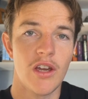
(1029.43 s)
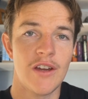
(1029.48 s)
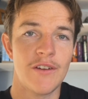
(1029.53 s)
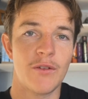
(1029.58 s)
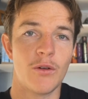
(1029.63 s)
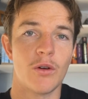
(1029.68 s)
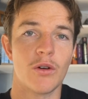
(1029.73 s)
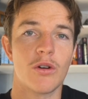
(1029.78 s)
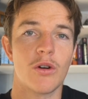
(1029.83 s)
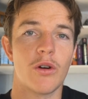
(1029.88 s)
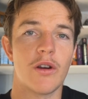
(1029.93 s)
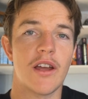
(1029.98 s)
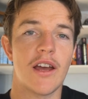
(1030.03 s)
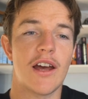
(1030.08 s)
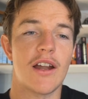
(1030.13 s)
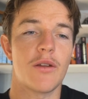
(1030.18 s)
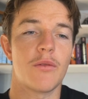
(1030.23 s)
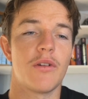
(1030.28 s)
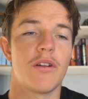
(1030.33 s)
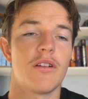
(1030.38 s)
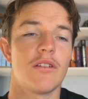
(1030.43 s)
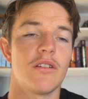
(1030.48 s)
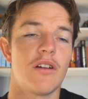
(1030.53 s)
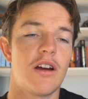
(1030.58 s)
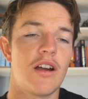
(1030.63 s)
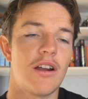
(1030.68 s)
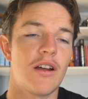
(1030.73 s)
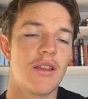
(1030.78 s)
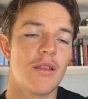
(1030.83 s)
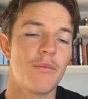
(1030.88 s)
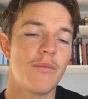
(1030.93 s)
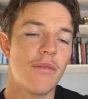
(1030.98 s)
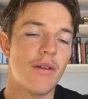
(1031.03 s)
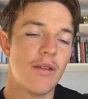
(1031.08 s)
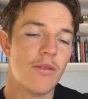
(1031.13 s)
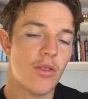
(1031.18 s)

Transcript: for Corey Harawira-Naera.